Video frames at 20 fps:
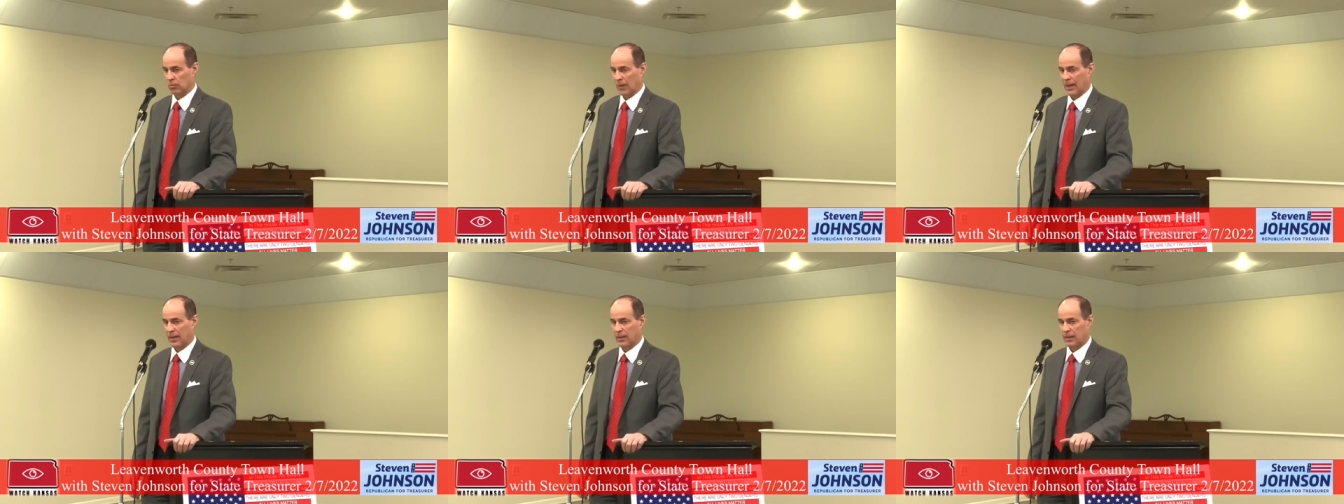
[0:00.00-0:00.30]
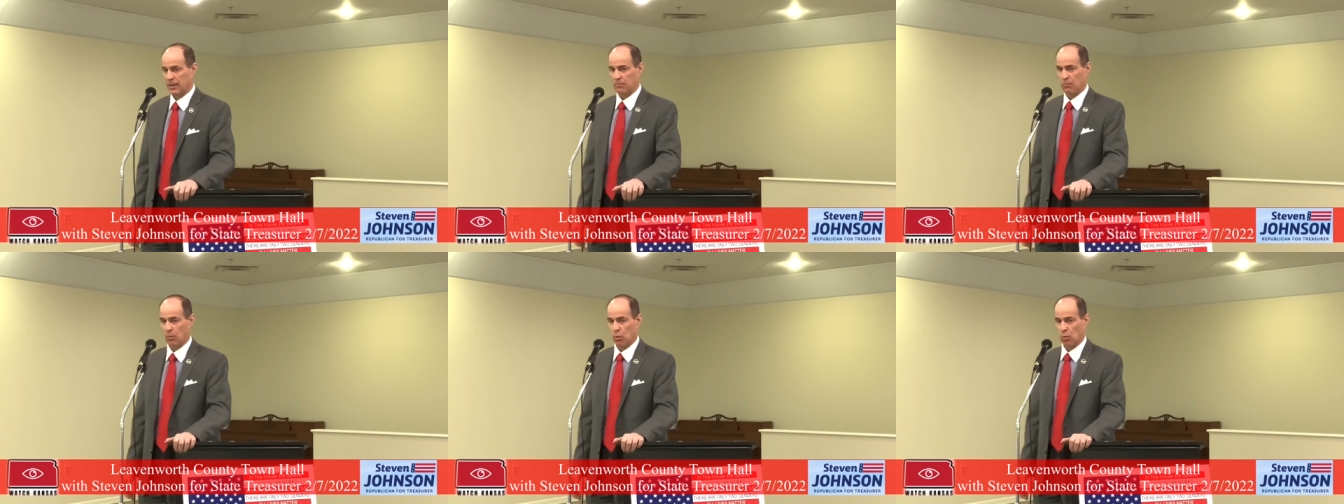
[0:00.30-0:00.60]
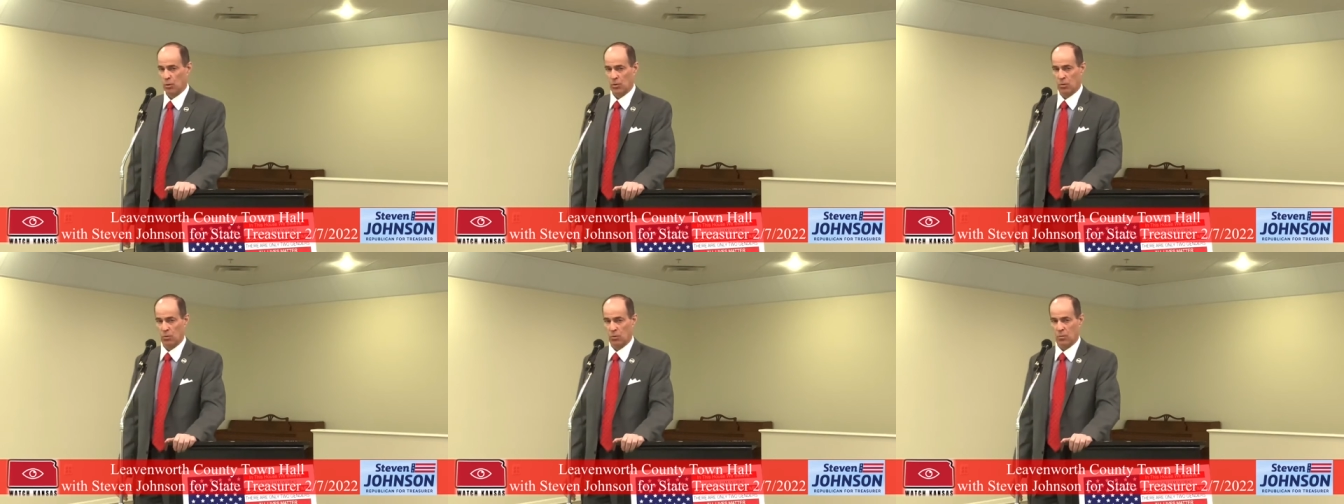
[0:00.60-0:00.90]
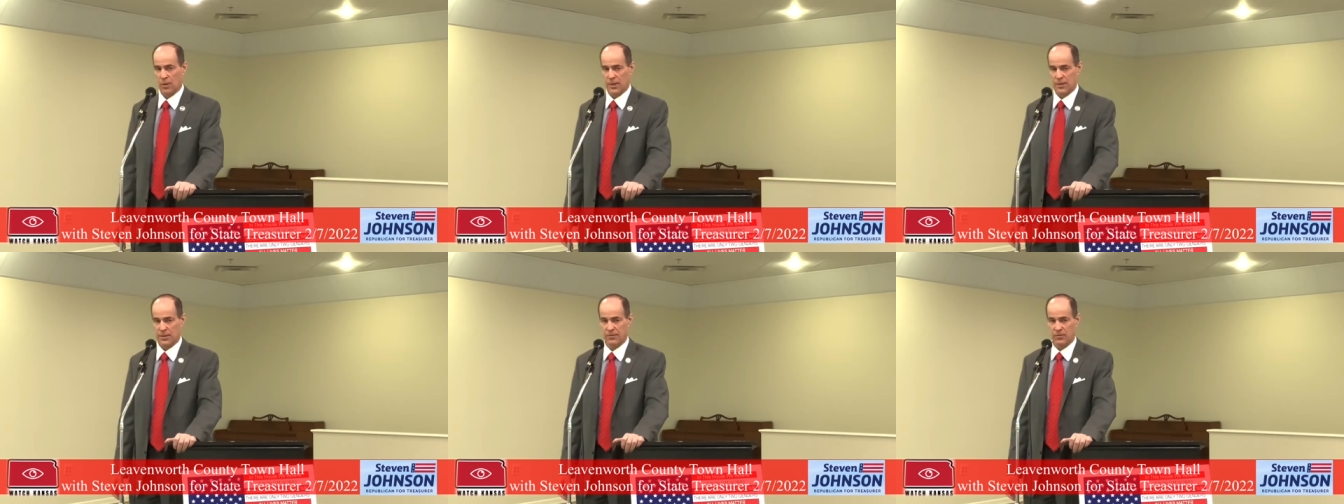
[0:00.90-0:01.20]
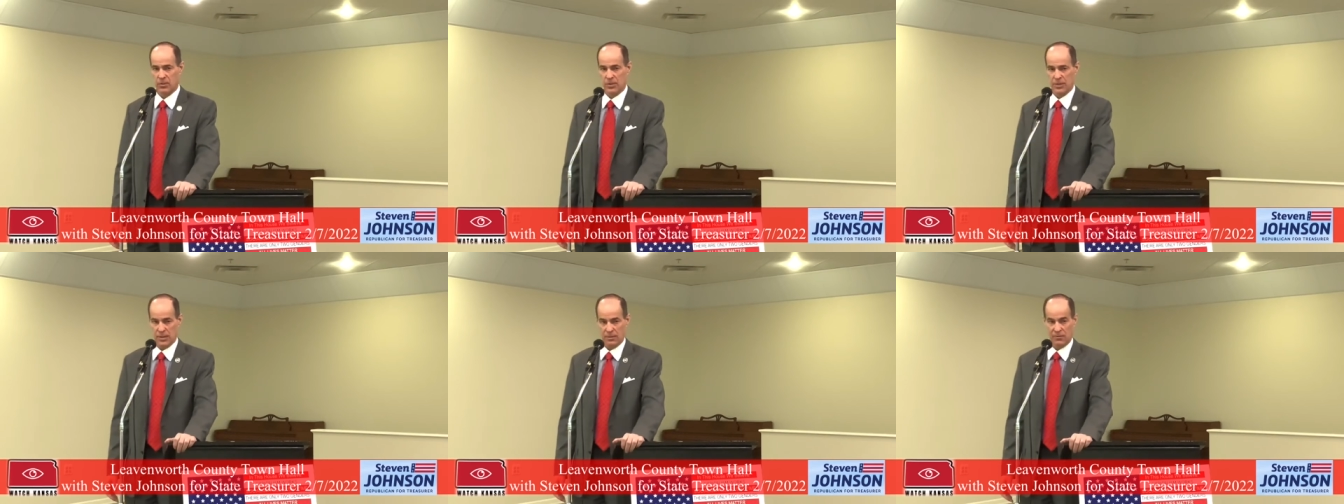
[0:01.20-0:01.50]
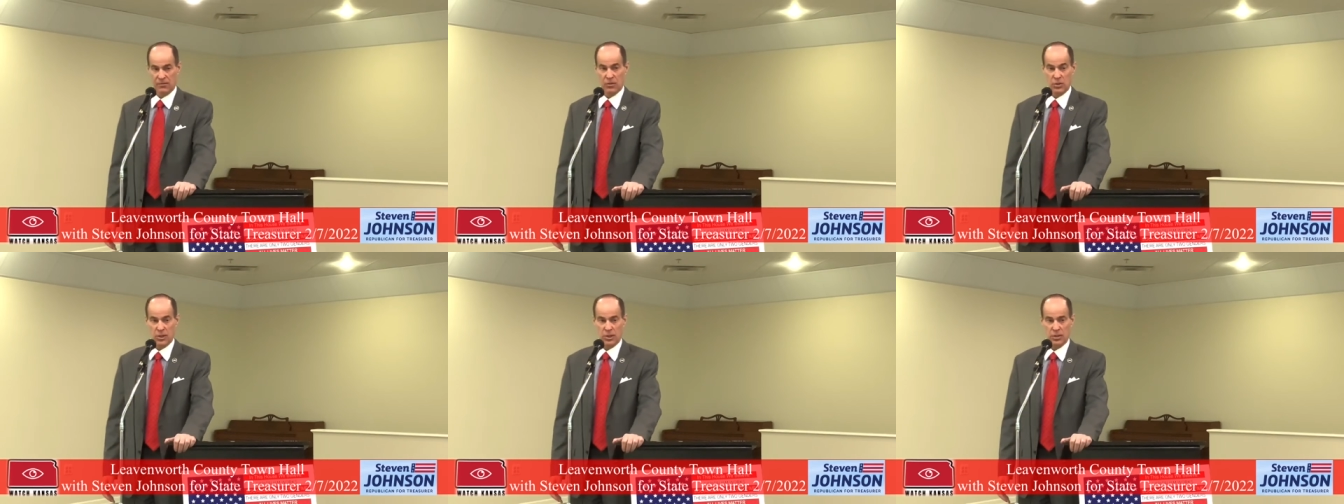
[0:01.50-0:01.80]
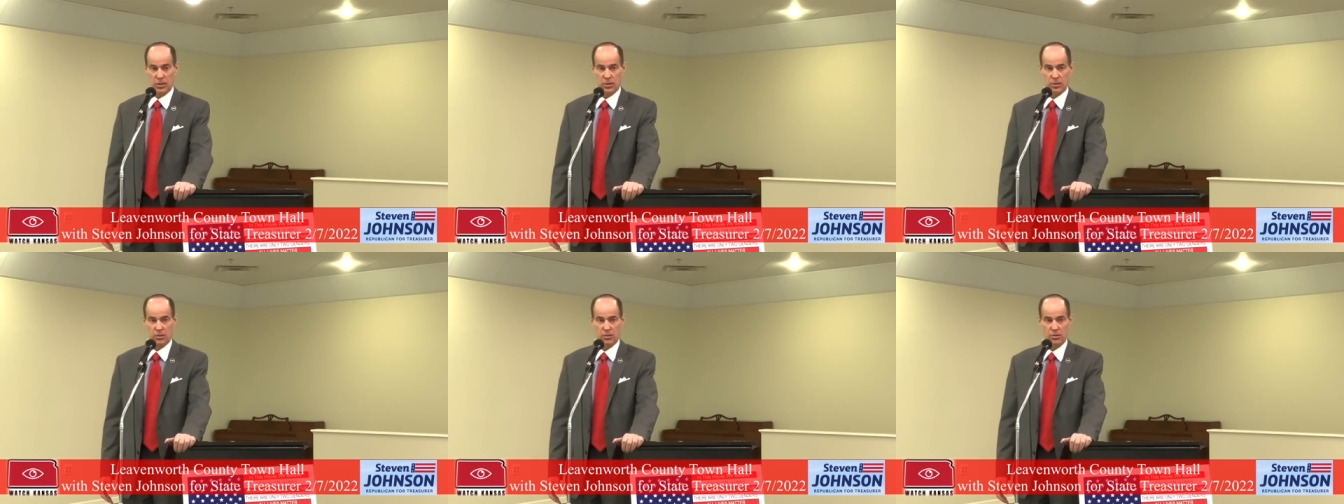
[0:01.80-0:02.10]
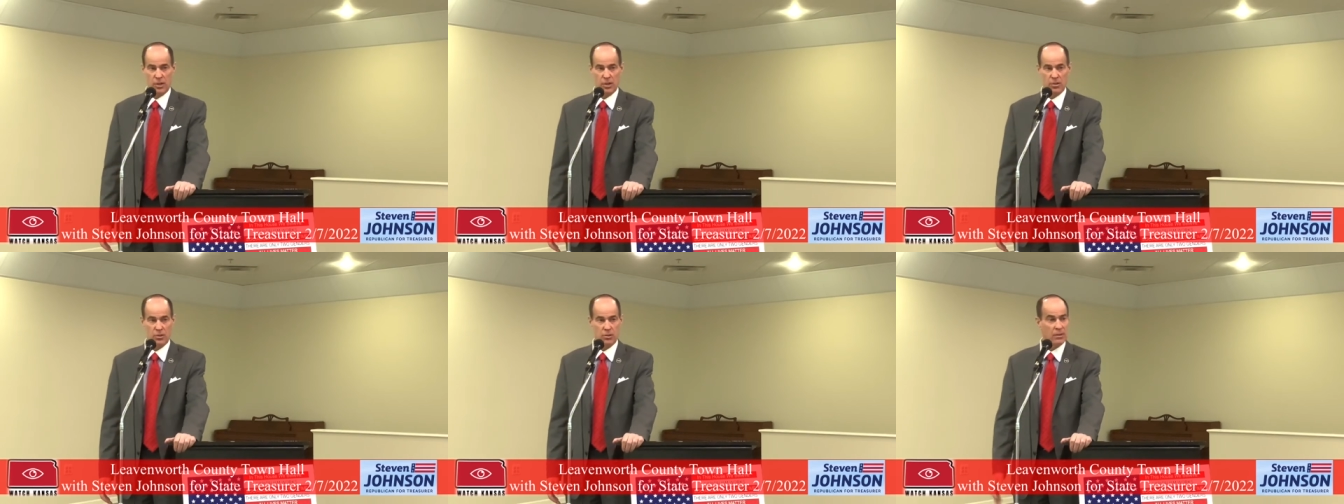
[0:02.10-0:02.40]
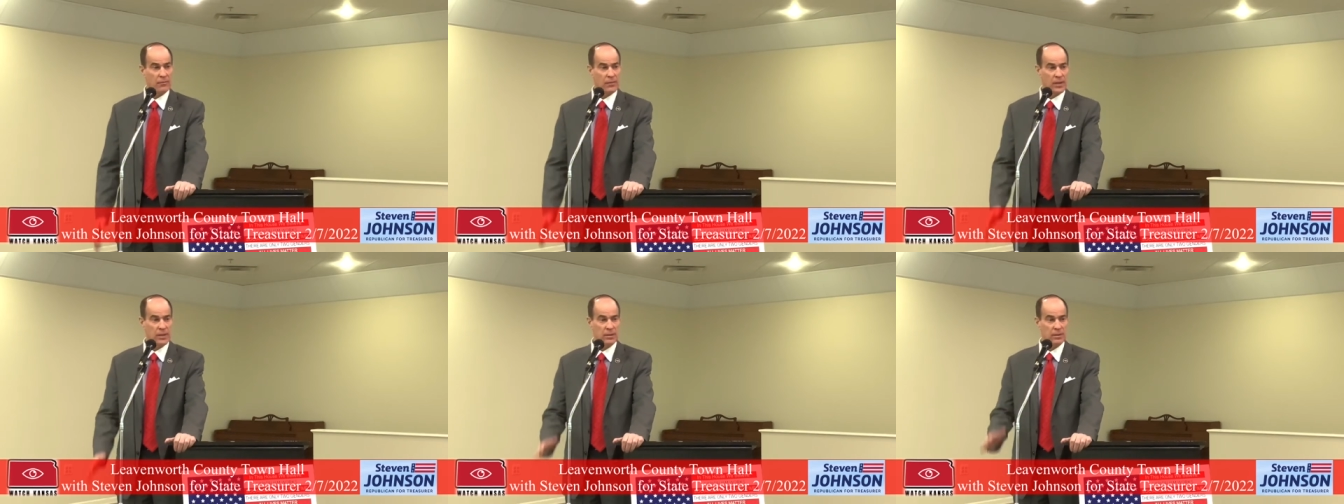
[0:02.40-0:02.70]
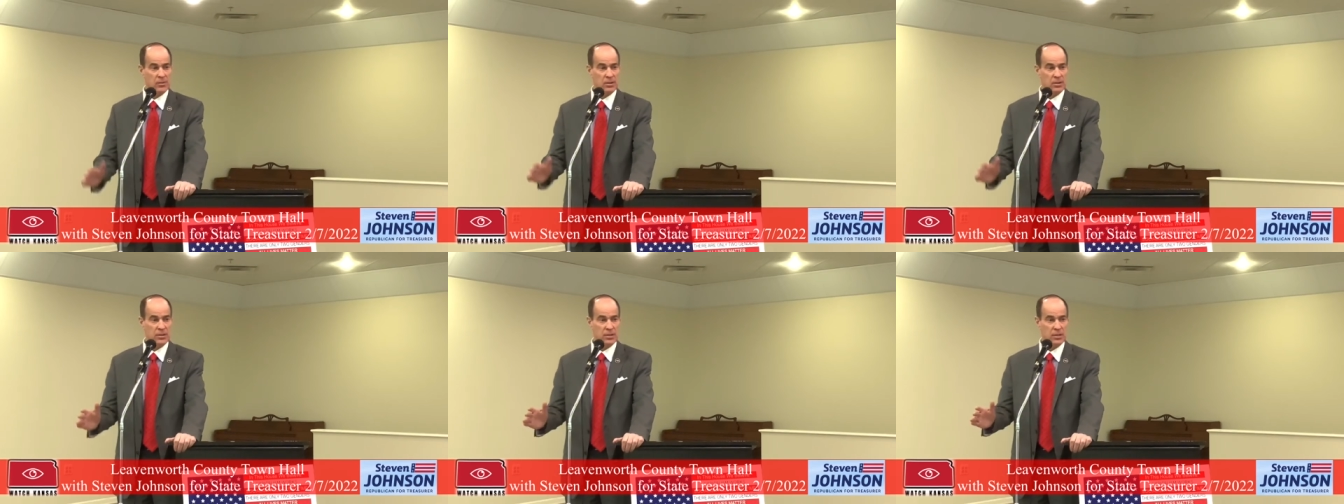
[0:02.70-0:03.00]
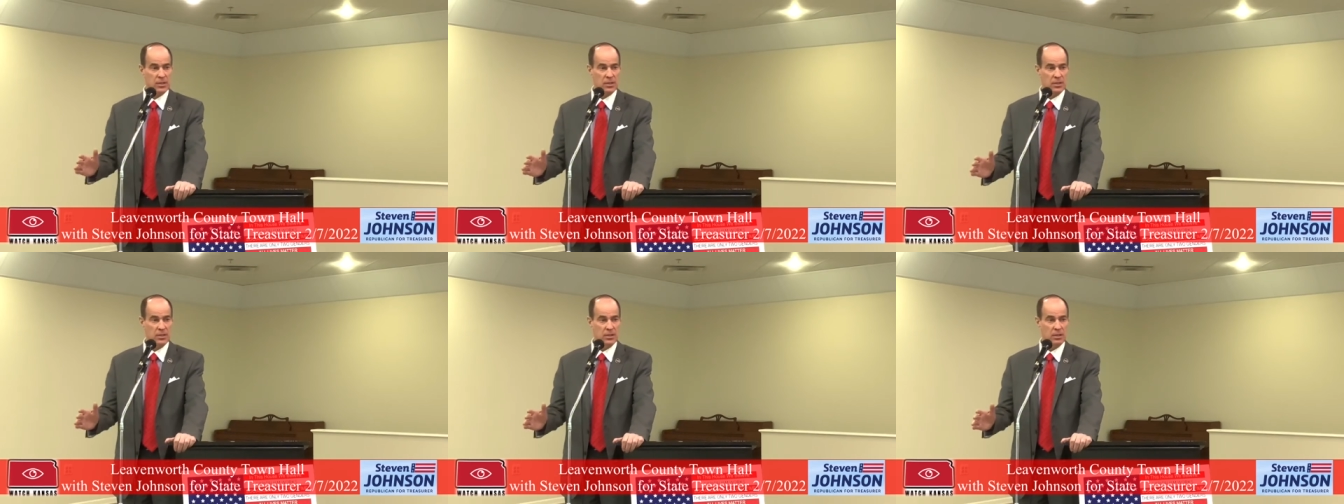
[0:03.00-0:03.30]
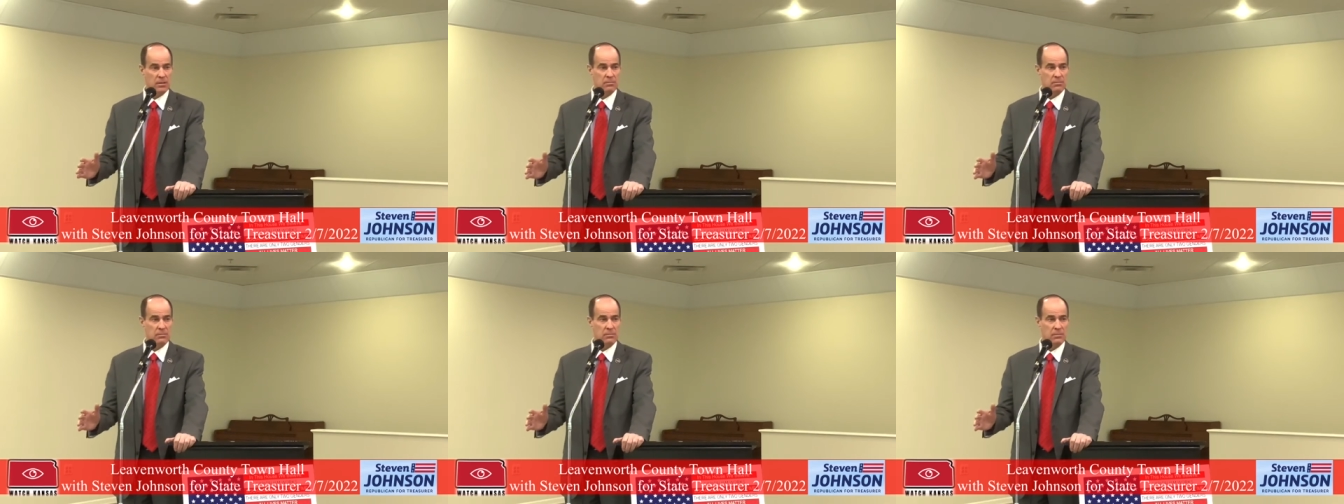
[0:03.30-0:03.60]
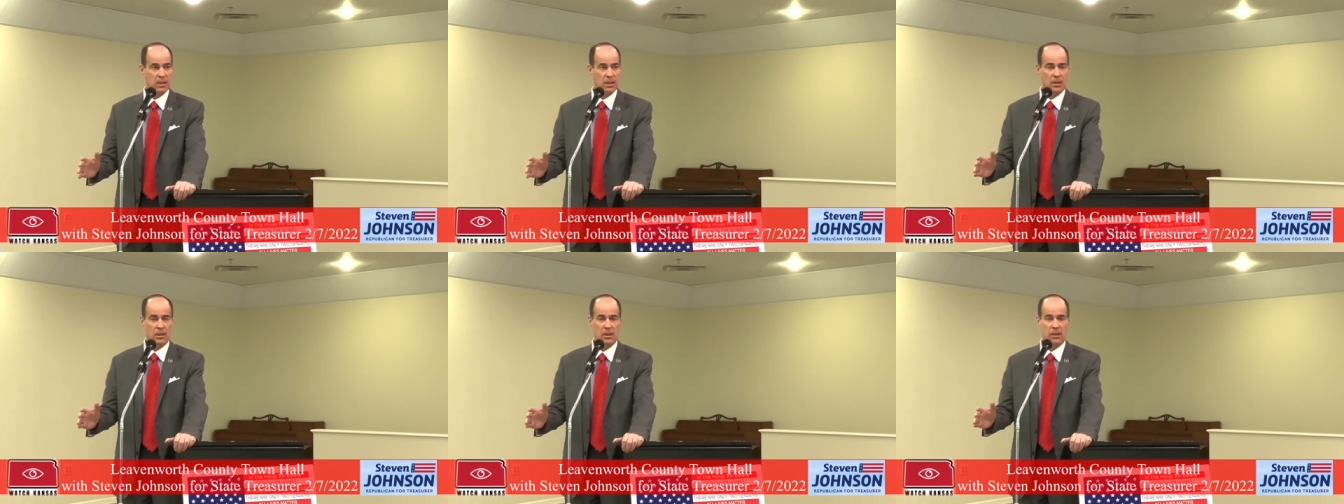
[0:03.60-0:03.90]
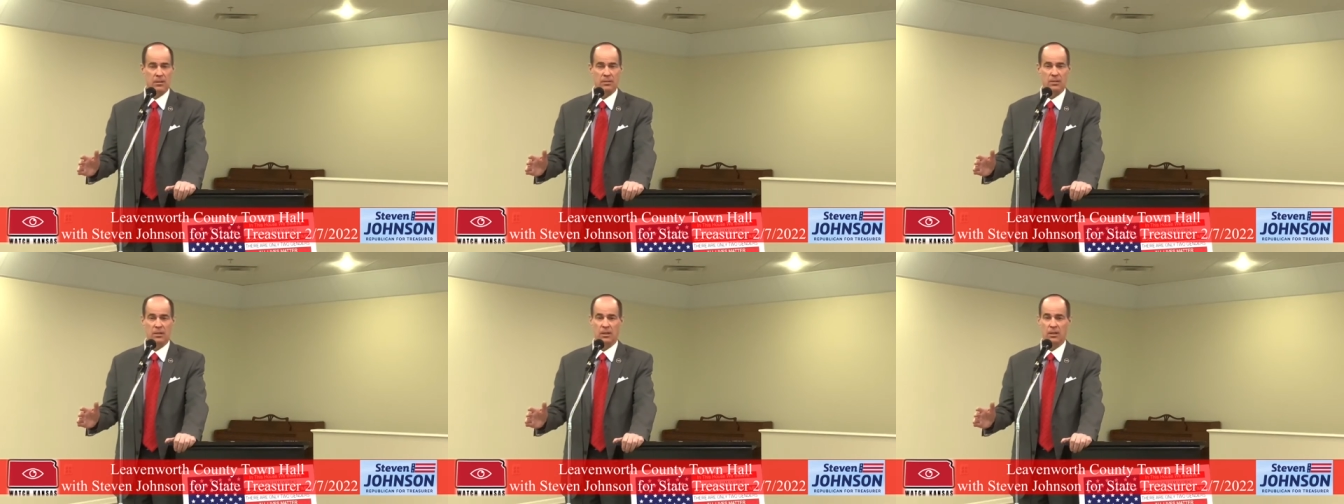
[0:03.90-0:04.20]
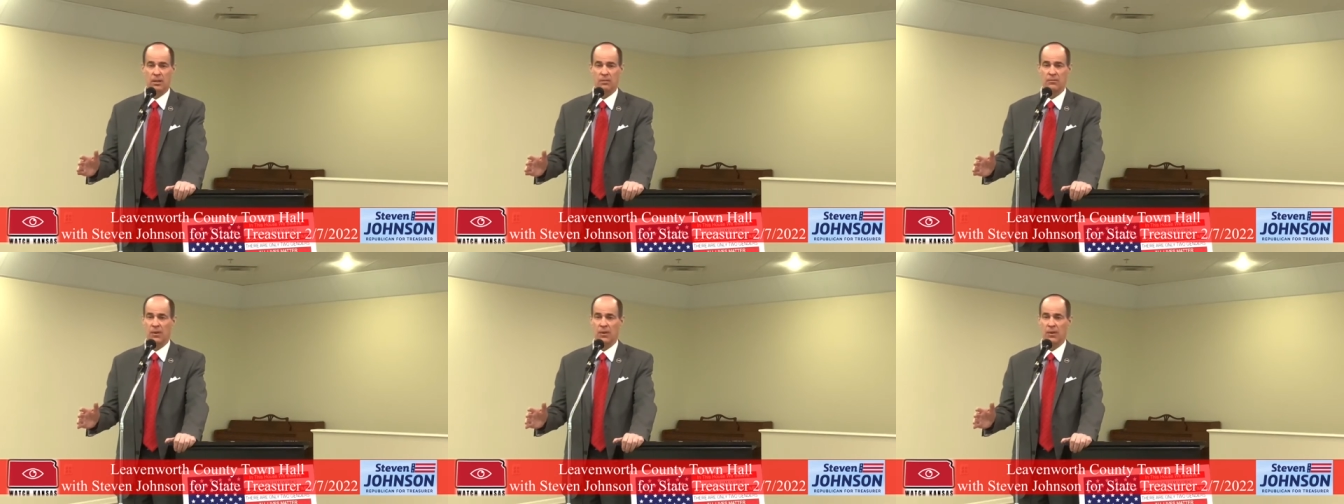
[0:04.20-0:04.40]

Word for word: Riley Moore, the West Virginia treasurer, have any of you seen him on, on